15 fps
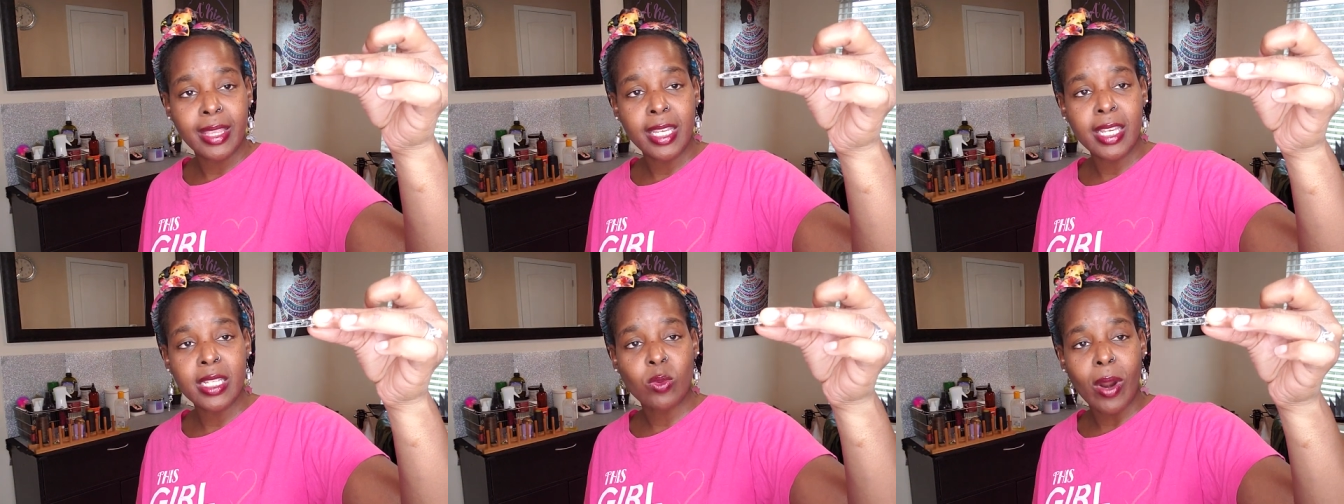
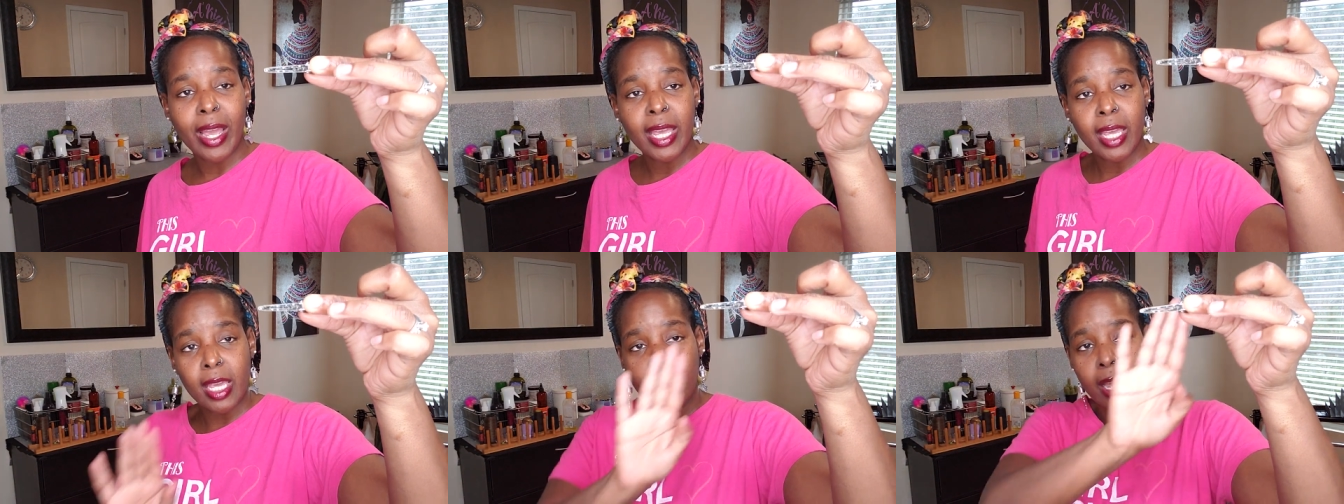These
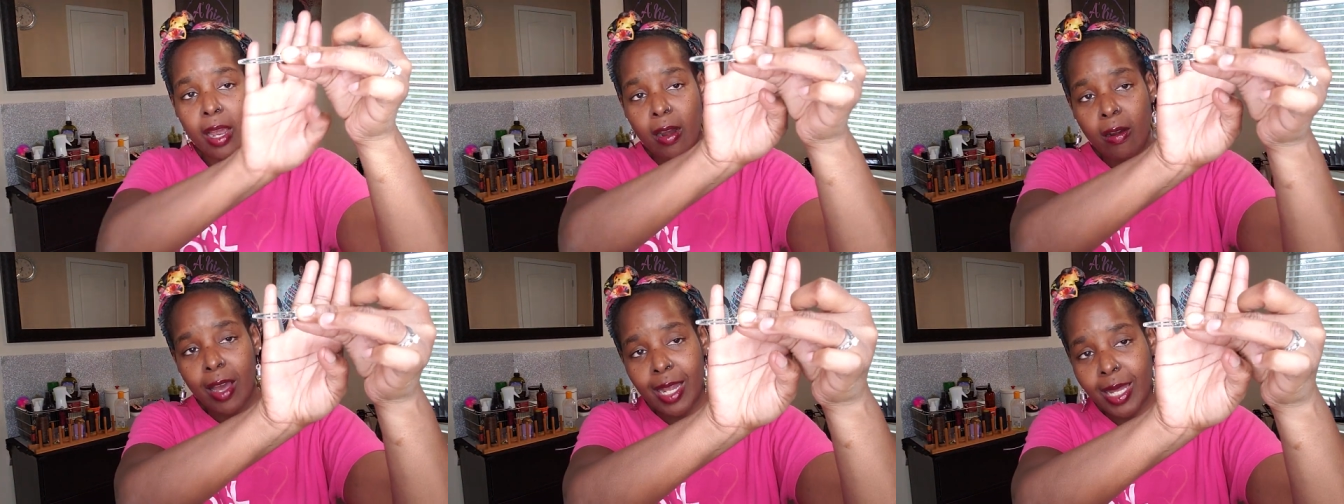right
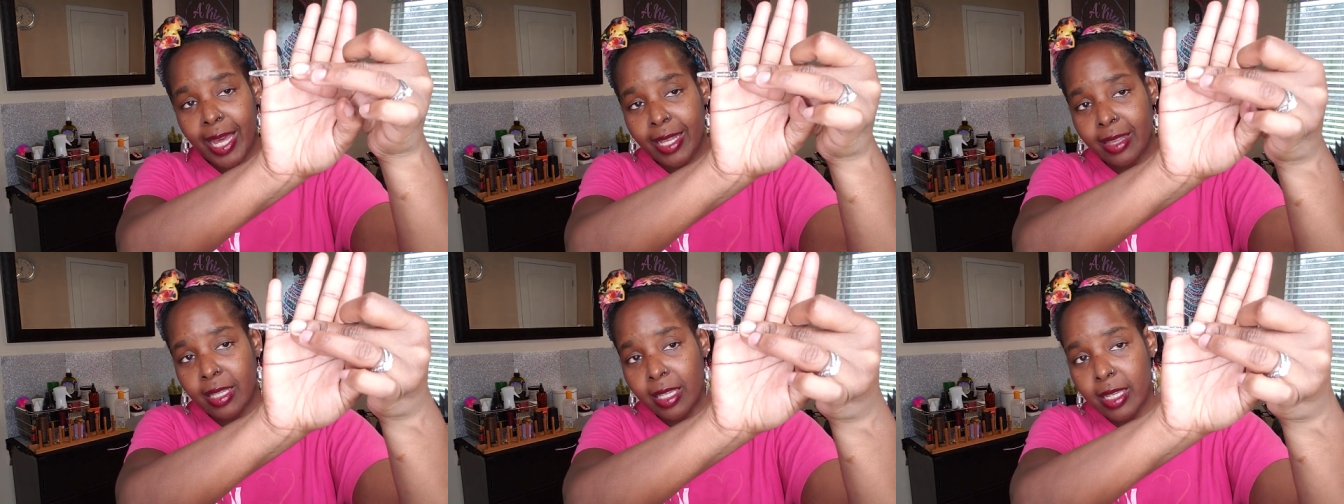here. I
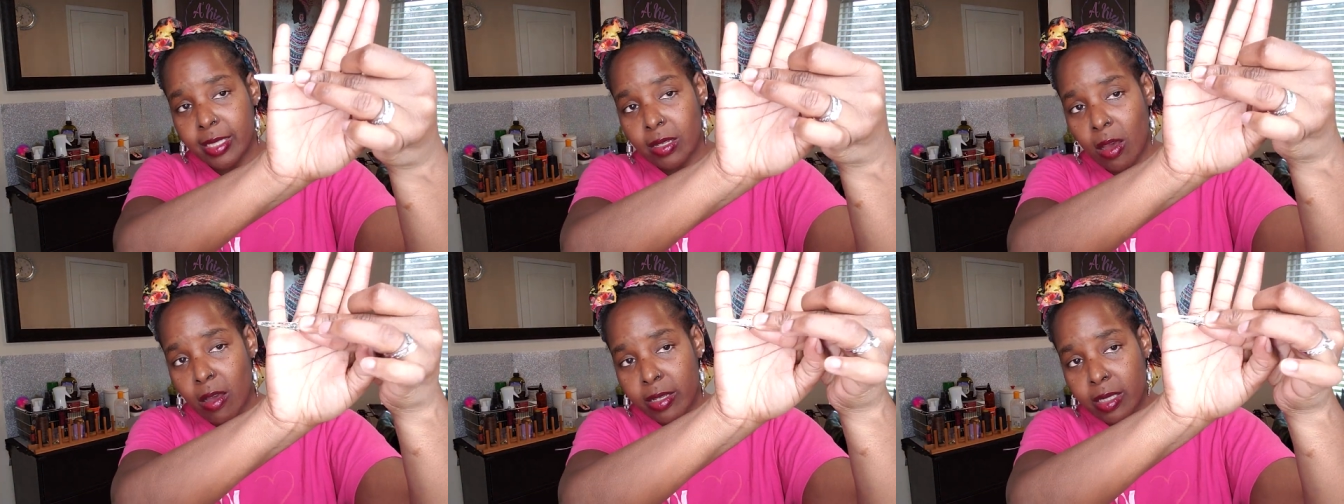like
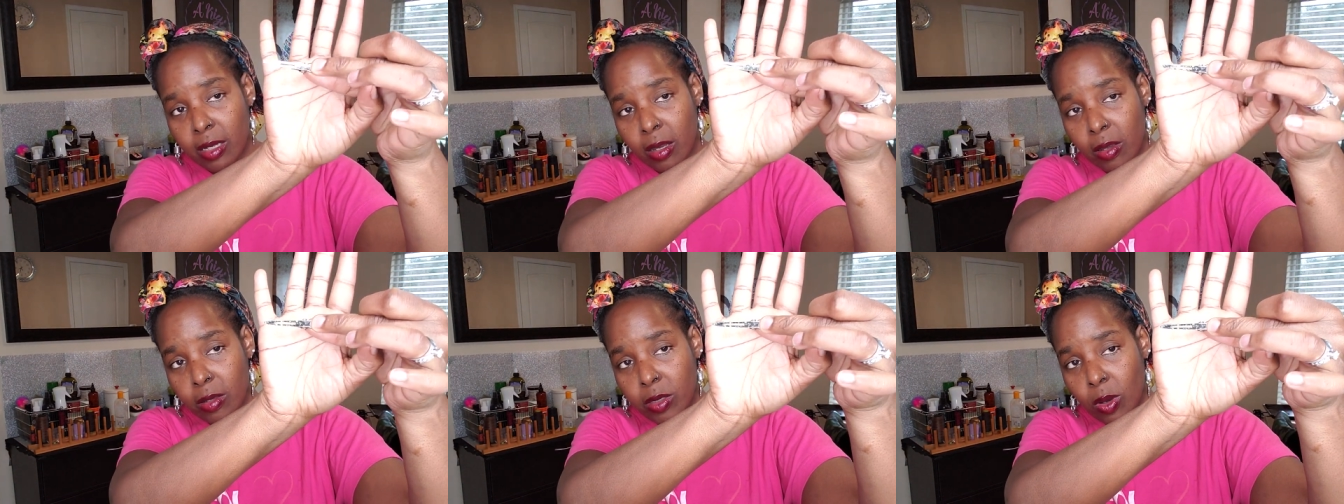these
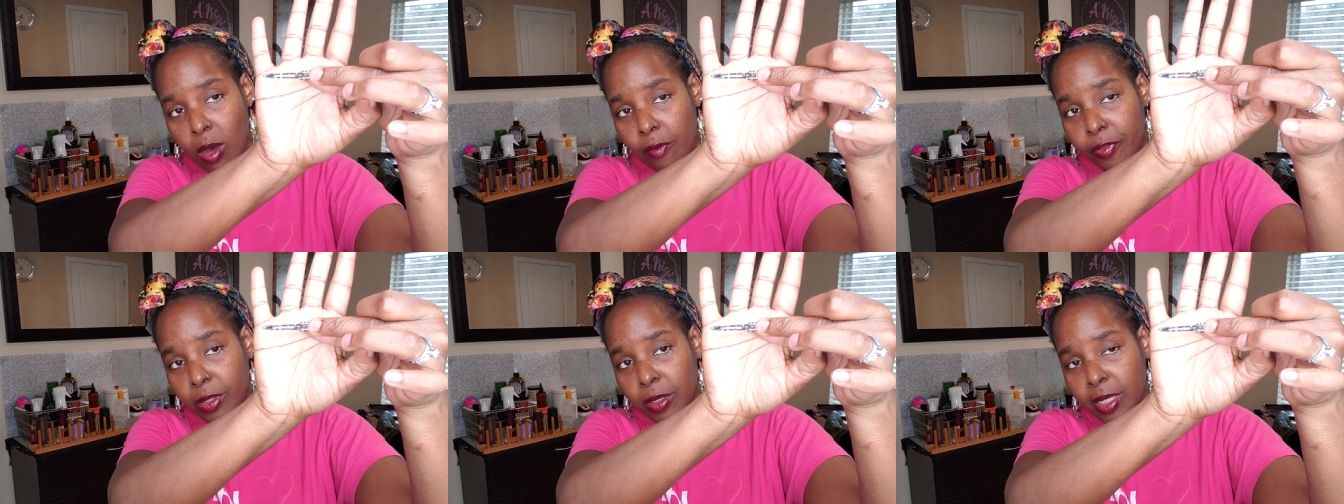also. So
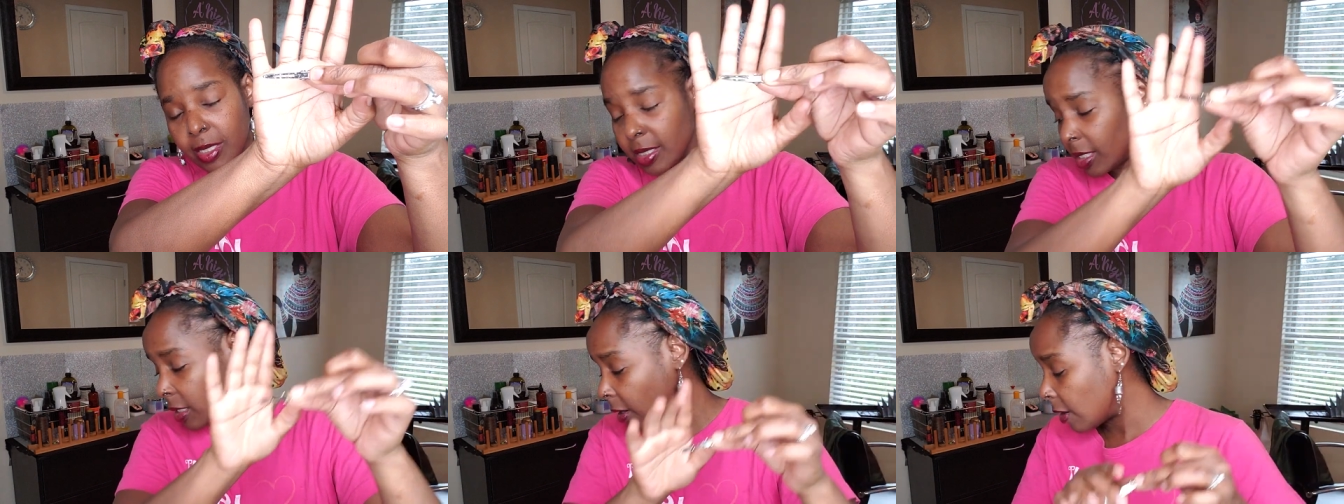hopefully you can
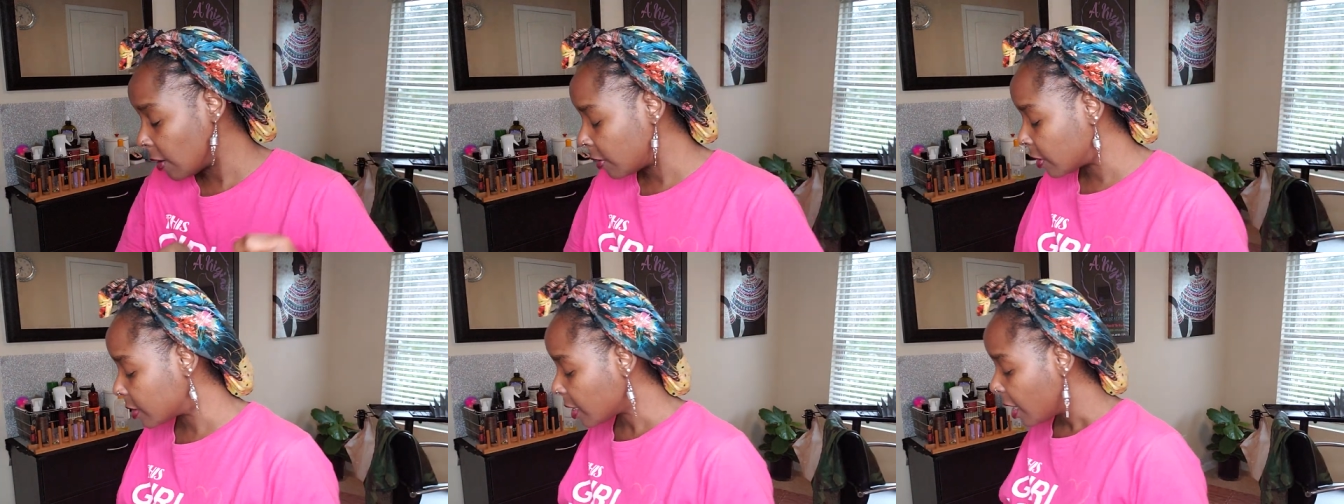see
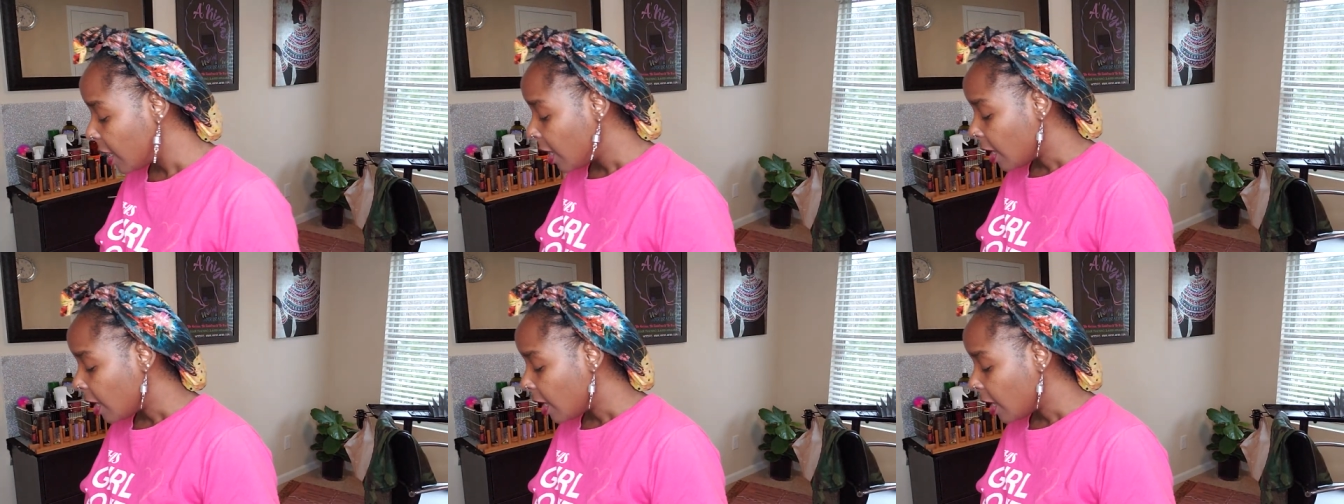those.